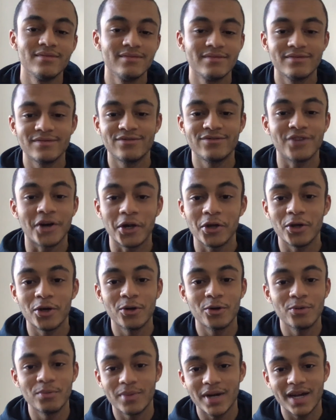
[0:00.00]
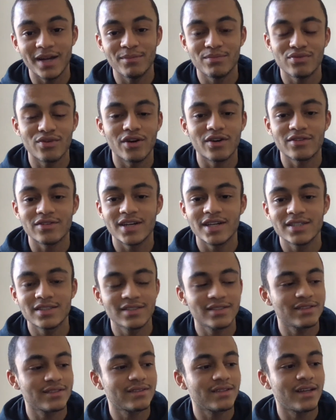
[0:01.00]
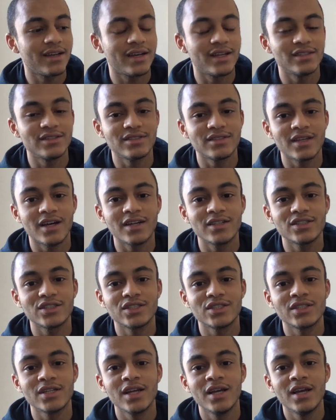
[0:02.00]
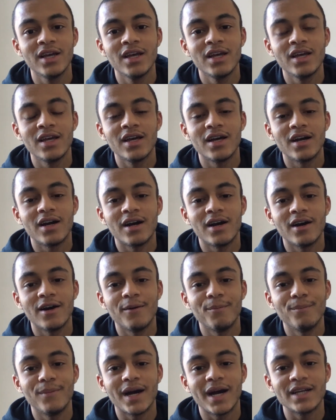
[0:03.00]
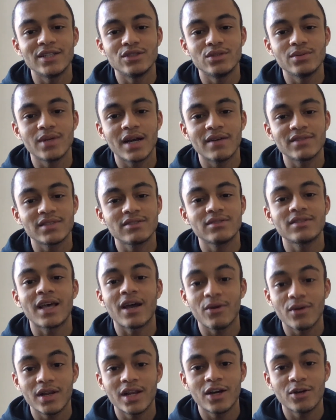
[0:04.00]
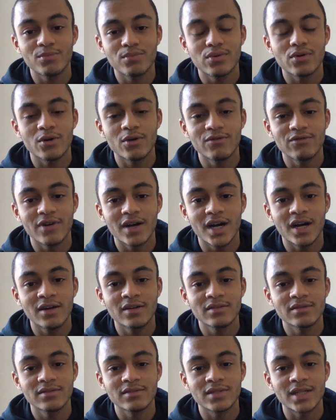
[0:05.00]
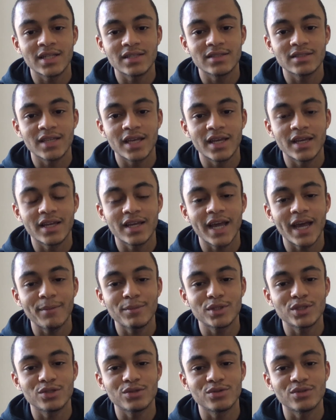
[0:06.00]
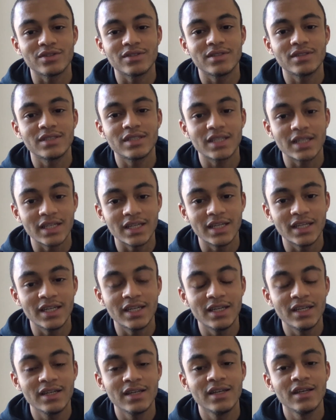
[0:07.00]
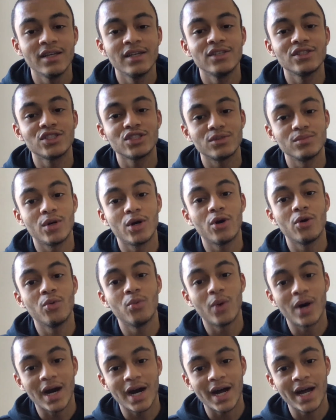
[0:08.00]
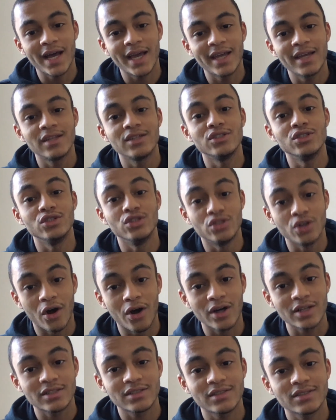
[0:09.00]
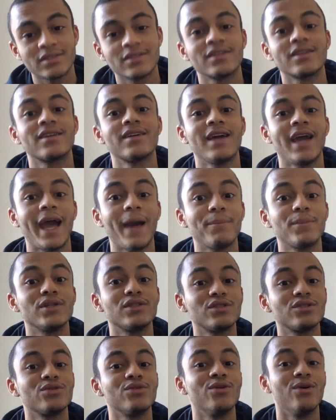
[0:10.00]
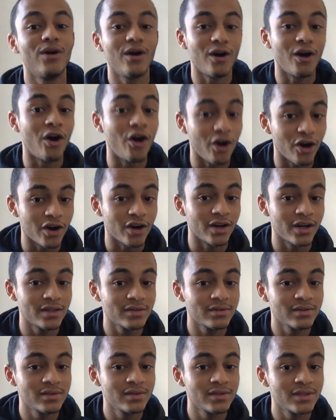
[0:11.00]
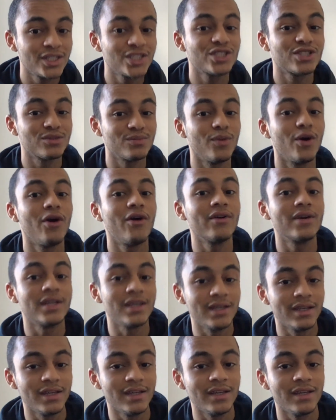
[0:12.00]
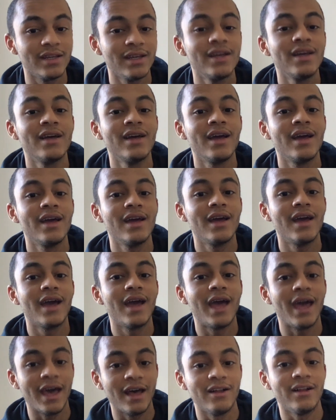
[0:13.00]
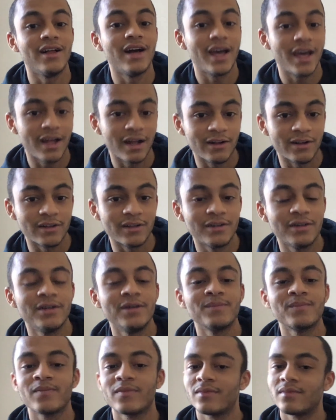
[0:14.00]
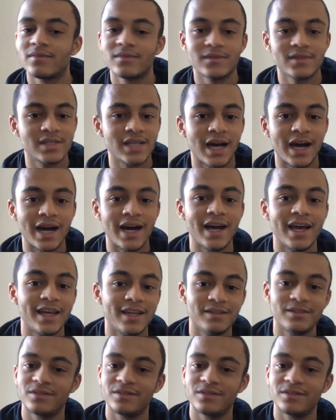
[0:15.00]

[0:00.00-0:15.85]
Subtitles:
follow my progress and such, I do have a SoundCloud profile. That's a capital T, small y, dot, capital R, small e, LL. Ty